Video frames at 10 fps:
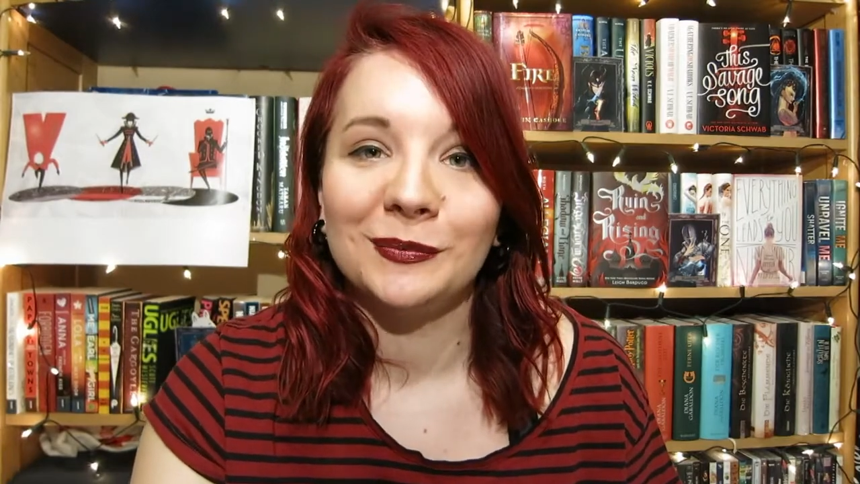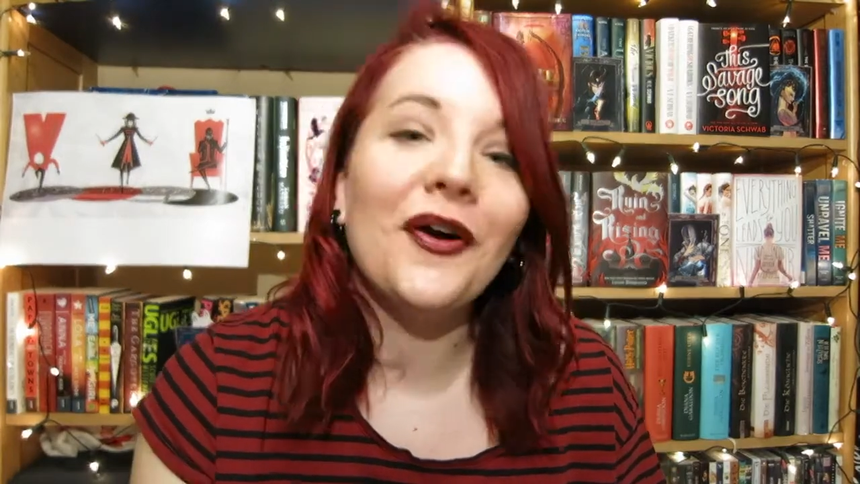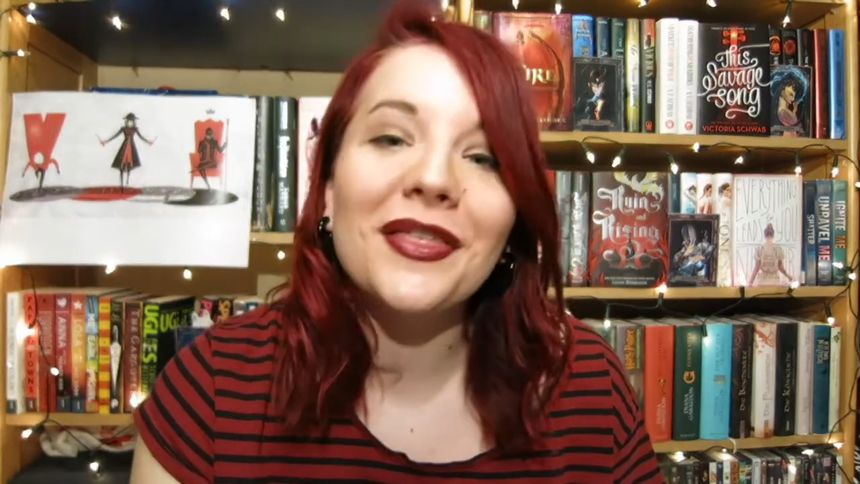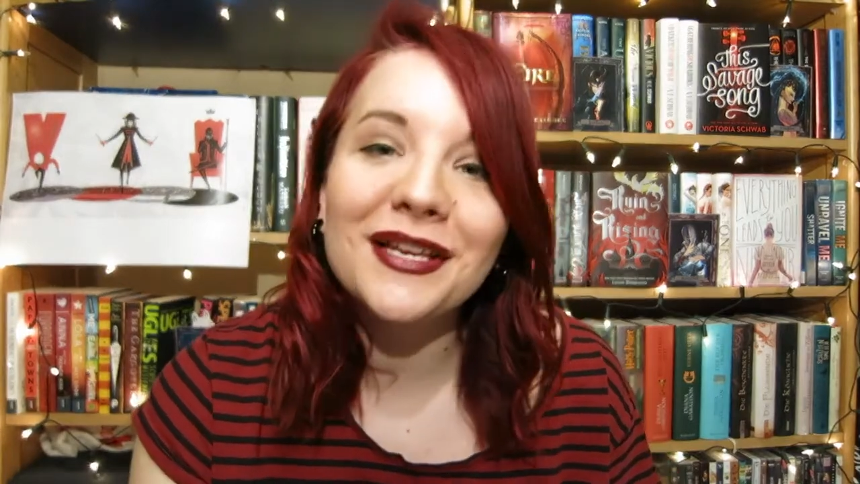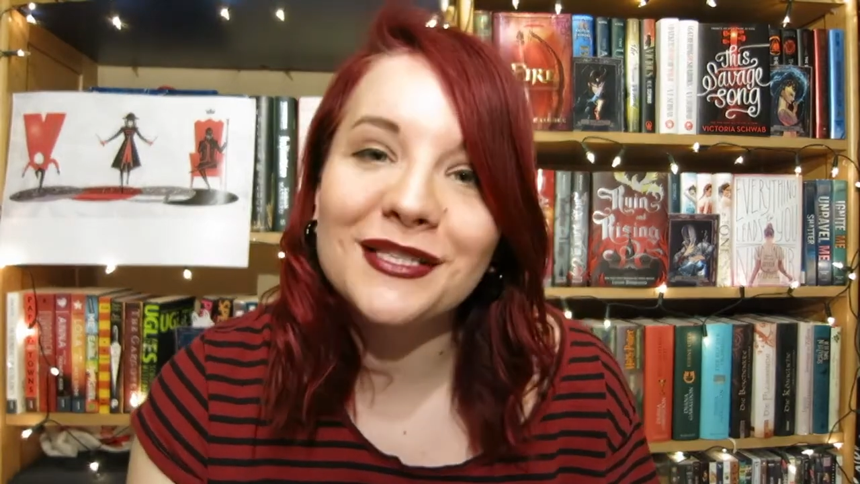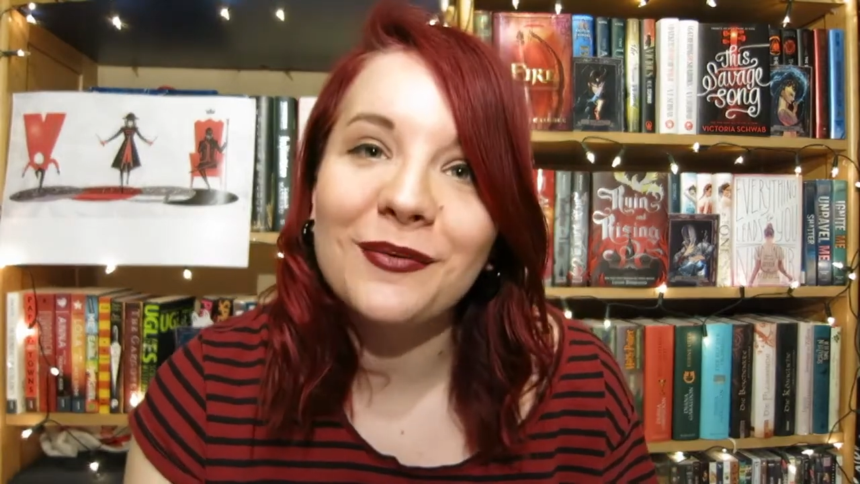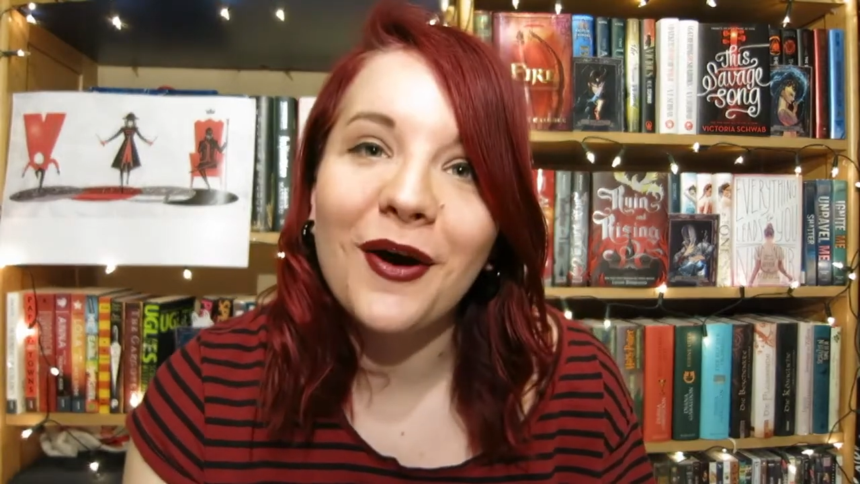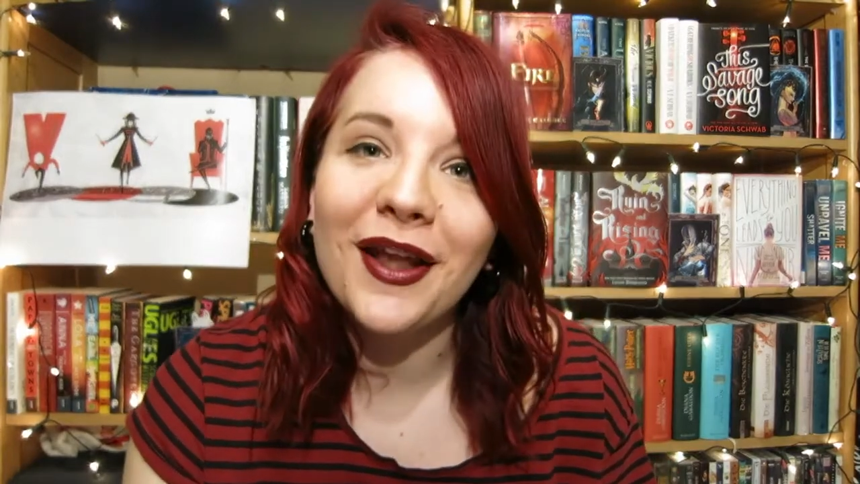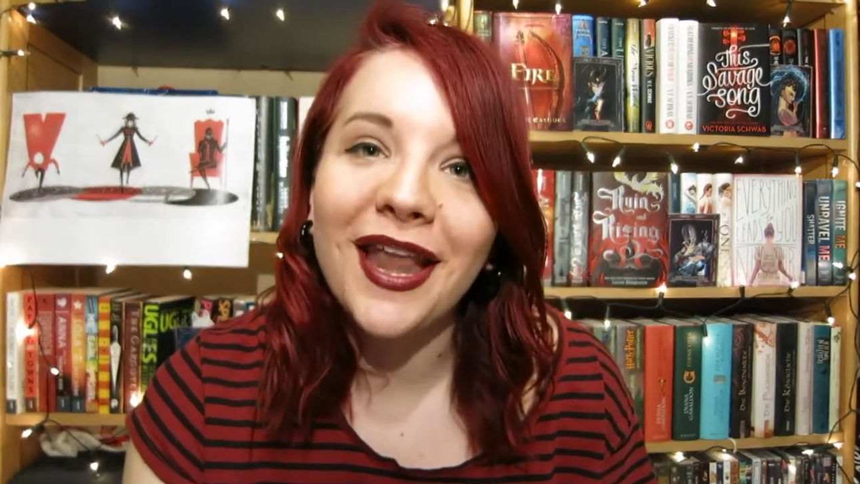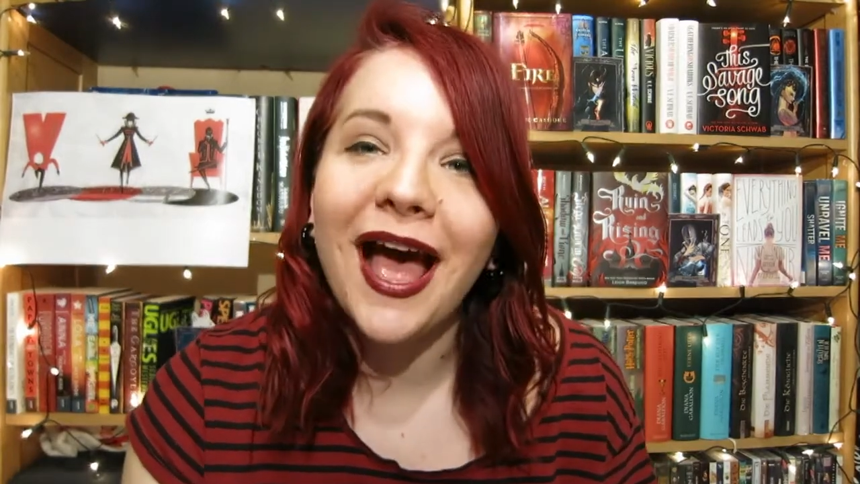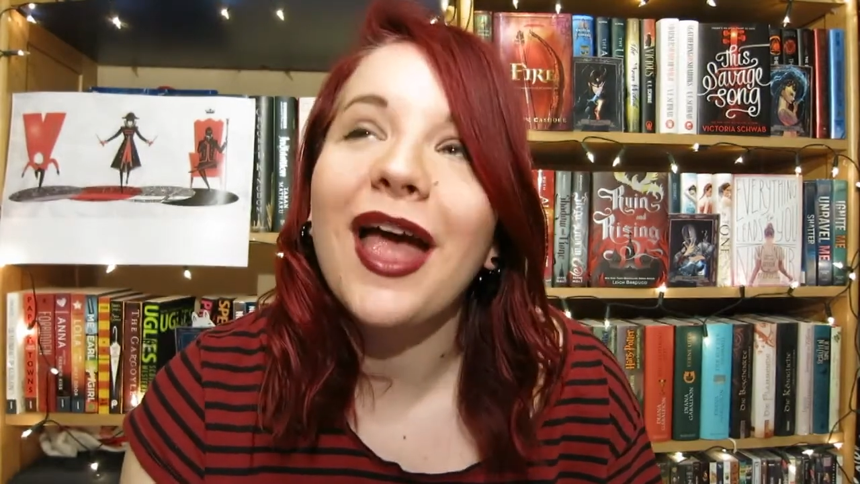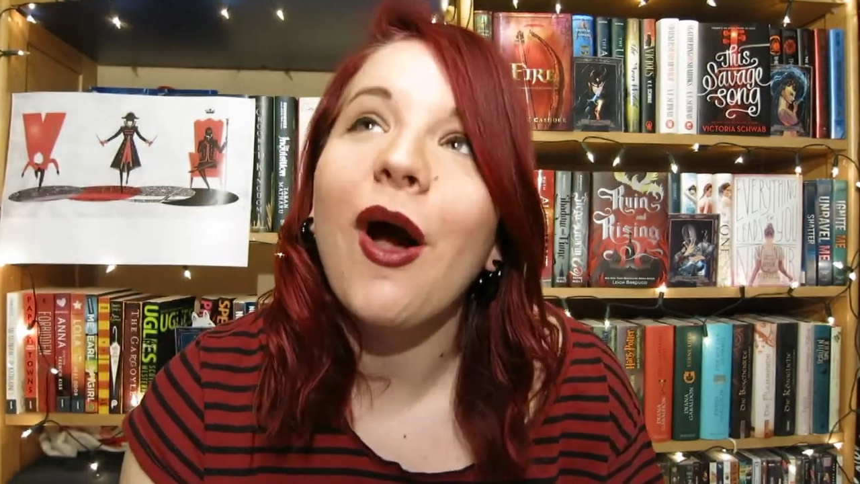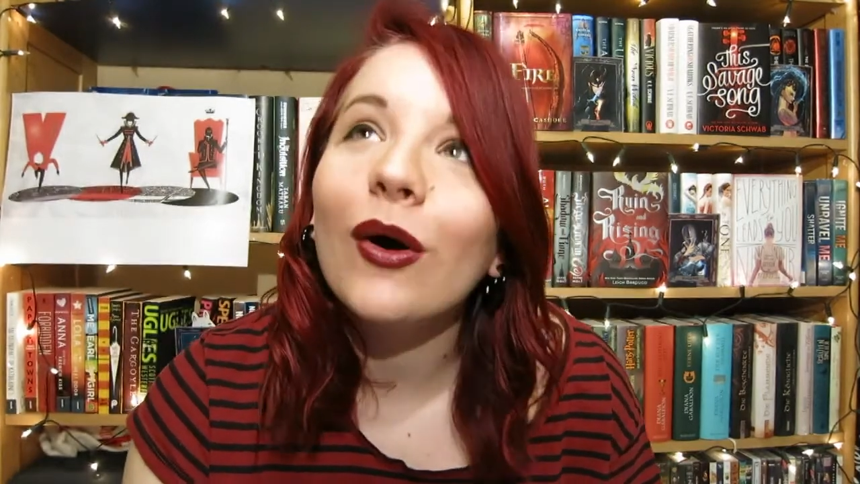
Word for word: For this one, I